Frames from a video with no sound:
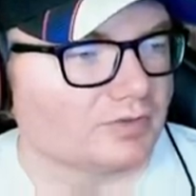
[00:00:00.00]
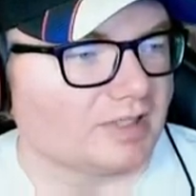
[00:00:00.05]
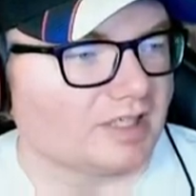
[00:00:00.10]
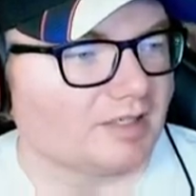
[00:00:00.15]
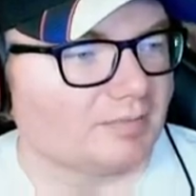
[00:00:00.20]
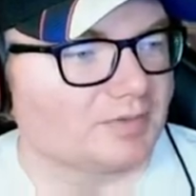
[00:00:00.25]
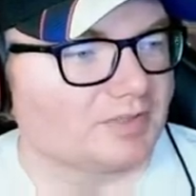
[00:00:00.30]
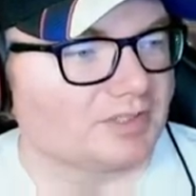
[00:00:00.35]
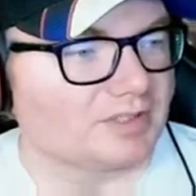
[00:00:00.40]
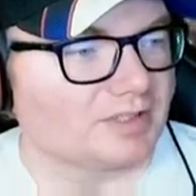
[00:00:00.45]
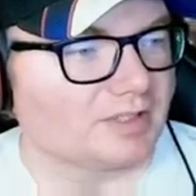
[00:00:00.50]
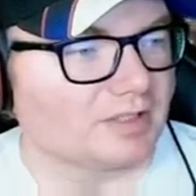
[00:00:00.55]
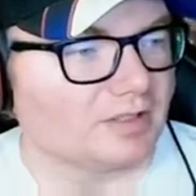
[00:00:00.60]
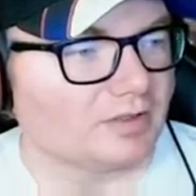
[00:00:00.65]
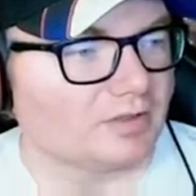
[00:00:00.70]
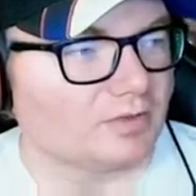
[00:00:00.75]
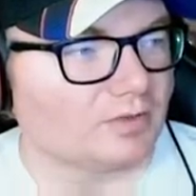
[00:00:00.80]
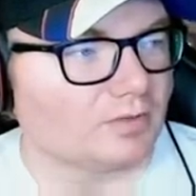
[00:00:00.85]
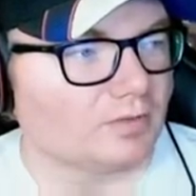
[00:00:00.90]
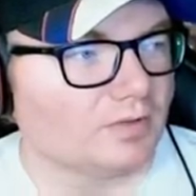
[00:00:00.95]
Two laps to
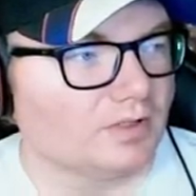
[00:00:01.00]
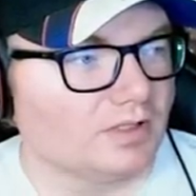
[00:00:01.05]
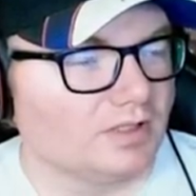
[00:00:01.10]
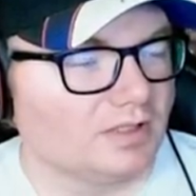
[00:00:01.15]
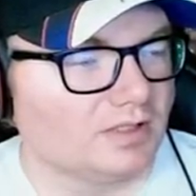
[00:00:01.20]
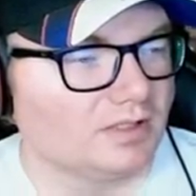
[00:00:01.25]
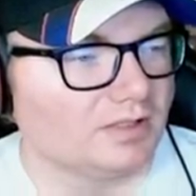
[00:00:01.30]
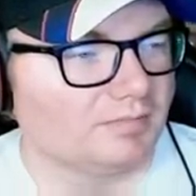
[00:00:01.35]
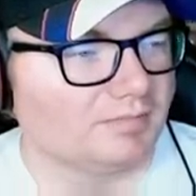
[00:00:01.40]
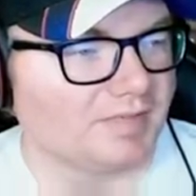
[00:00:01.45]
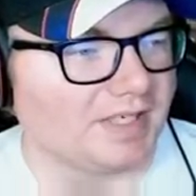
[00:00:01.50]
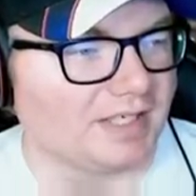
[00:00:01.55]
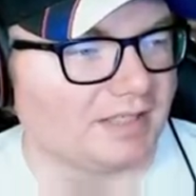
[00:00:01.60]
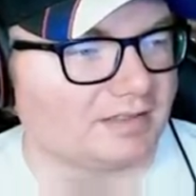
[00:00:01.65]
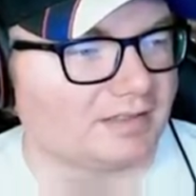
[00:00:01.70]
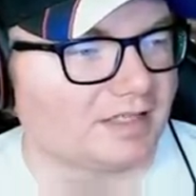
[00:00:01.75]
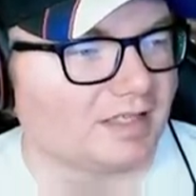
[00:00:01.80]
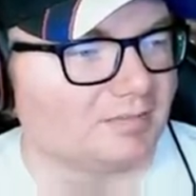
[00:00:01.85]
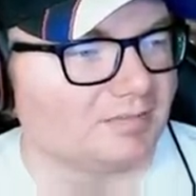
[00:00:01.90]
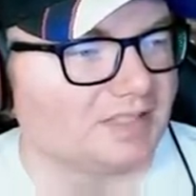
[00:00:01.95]
go.
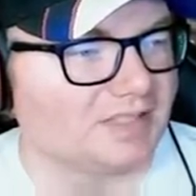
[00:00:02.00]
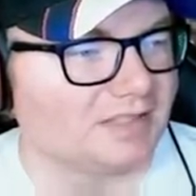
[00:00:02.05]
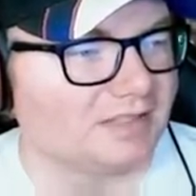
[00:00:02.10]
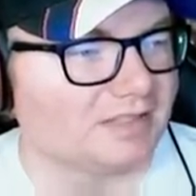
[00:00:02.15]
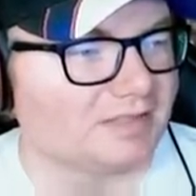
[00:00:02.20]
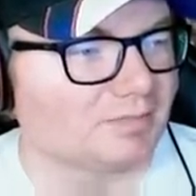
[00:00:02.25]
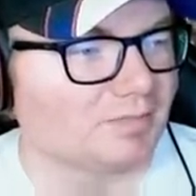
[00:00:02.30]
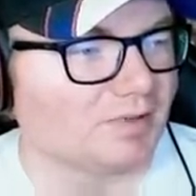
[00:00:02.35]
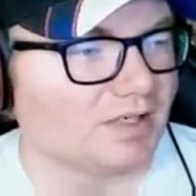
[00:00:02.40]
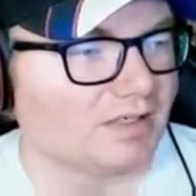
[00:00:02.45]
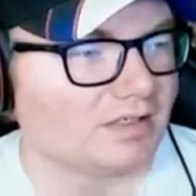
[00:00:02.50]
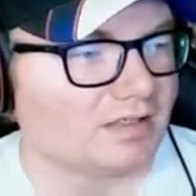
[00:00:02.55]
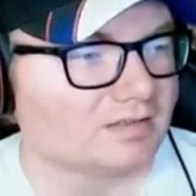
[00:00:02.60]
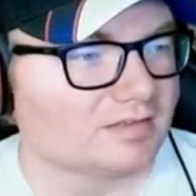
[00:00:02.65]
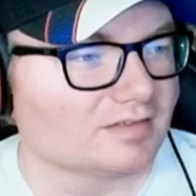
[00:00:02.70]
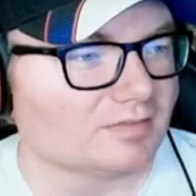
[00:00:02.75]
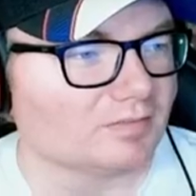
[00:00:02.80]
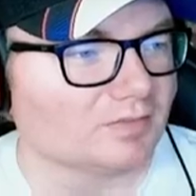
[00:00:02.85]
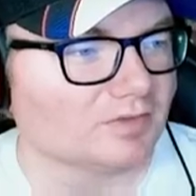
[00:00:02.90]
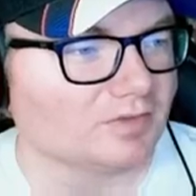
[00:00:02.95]
Man, top 10 is
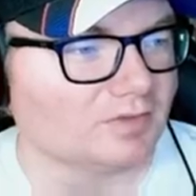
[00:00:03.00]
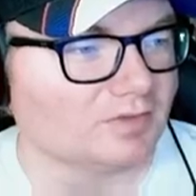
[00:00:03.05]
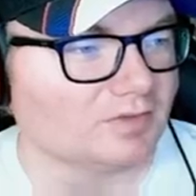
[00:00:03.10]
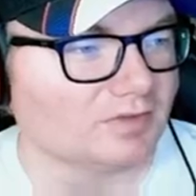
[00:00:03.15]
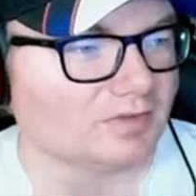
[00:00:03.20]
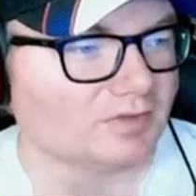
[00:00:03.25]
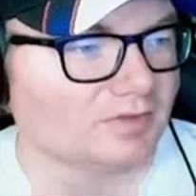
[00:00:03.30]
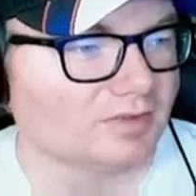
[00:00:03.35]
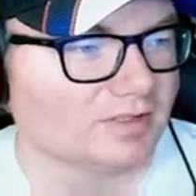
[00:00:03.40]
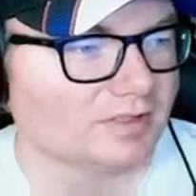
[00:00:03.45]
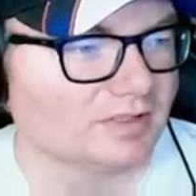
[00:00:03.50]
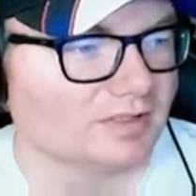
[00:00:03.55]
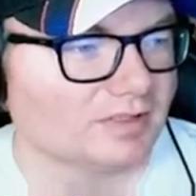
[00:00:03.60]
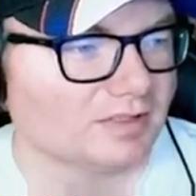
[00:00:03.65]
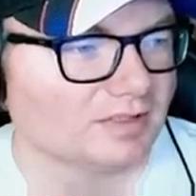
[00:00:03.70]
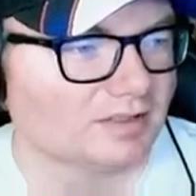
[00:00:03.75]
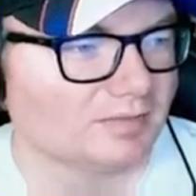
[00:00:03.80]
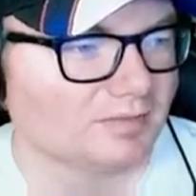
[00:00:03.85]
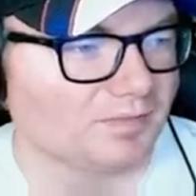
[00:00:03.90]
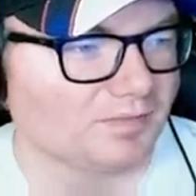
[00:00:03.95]
possible.
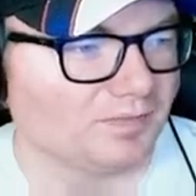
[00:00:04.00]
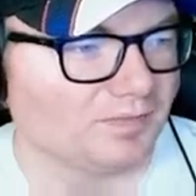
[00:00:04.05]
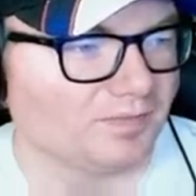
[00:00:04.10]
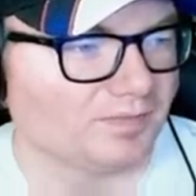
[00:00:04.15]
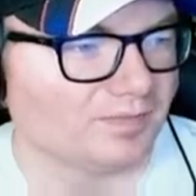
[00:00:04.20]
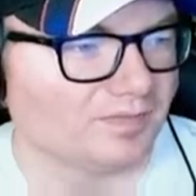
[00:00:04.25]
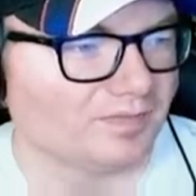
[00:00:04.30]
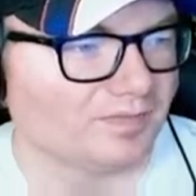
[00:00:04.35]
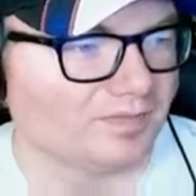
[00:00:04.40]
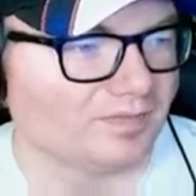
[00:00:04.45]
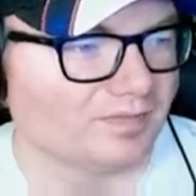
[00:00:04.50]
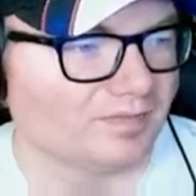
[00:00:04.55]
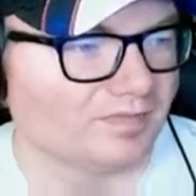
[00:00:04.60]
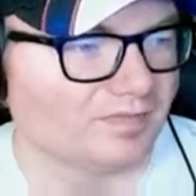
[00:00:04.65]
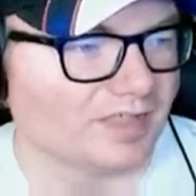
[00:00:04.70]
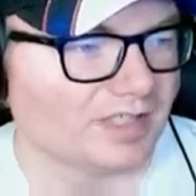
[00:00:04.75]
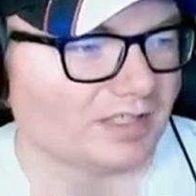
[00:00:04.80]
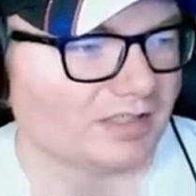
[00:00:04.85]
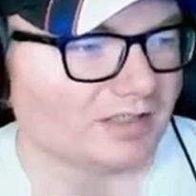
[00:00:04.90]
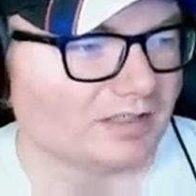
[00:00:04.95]

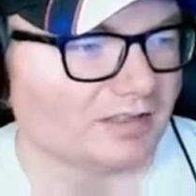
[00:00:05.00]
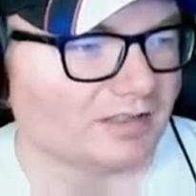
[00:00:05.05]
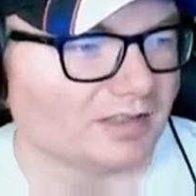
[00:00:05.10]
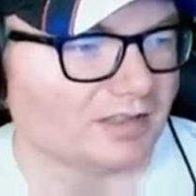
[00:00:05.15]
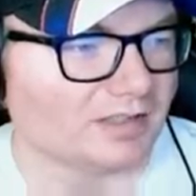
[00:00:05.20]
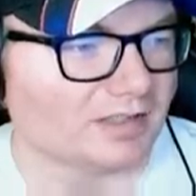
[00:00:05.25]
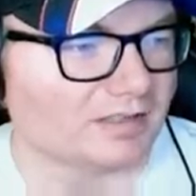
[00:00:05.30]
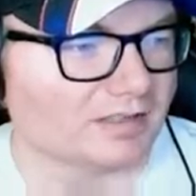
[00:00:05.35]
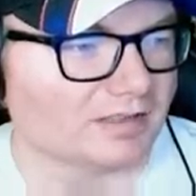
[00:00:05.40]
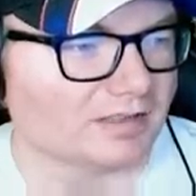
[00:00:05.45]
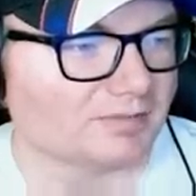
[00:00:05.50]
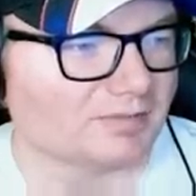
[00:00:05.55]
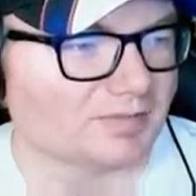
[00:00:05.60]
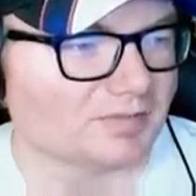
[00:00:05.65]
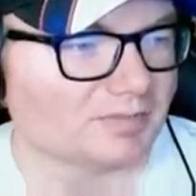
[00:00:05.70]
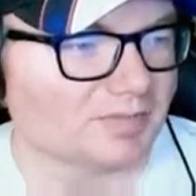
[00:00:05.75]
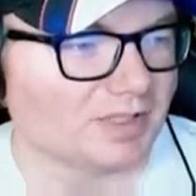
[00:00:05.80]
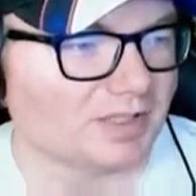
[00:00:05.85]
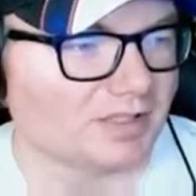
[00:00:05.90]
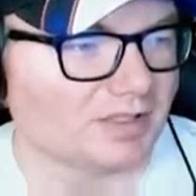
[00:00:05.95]
Very unlikely,
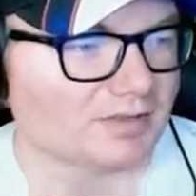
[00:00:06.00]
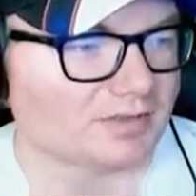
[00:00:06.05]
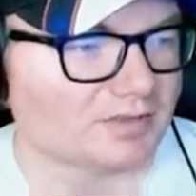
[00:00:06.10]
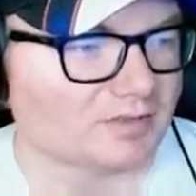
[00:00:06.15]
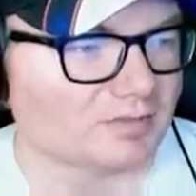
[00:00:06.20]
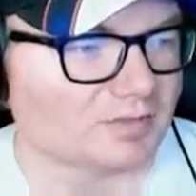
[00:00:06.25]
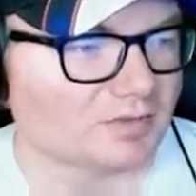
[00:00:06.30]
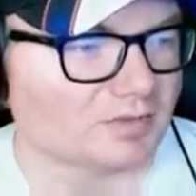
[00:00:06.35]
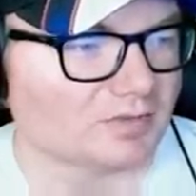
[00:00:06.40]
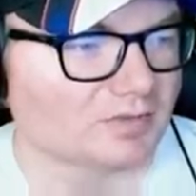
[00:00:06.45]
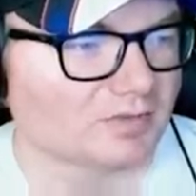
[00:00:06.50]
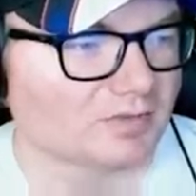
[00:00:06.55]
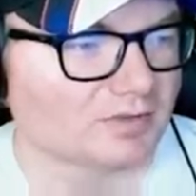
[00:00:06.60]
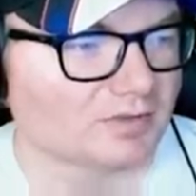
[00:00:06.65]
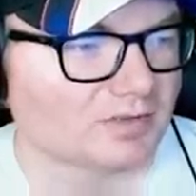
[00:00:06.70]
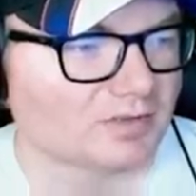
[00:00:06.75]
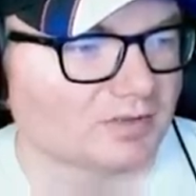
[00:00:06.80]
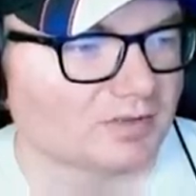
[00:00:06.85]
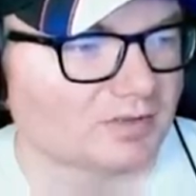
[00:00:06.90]
but possible.